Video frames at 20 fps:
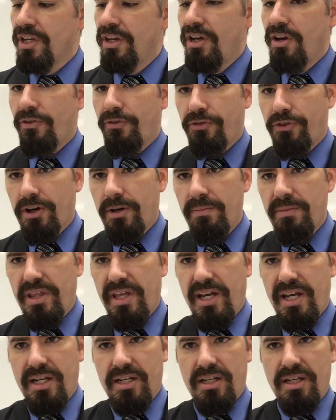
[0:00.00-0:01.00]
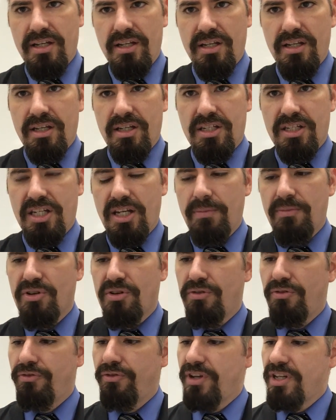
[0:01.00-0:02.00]
From that
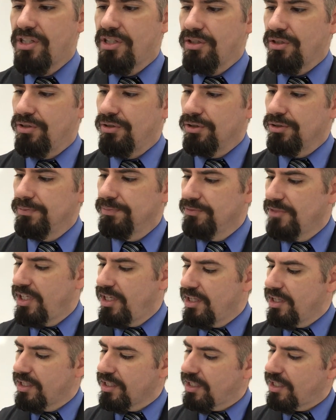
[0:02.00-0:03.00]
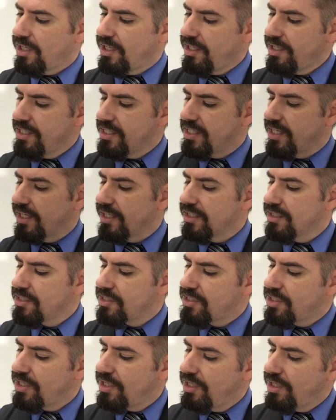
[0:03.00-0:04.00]
seminal vesicle, the
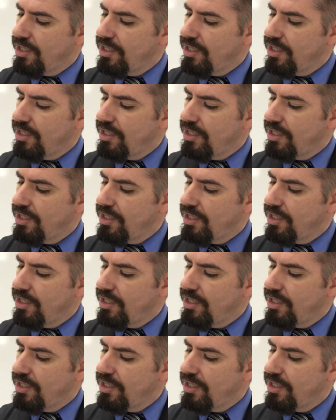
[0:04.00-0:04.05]
contents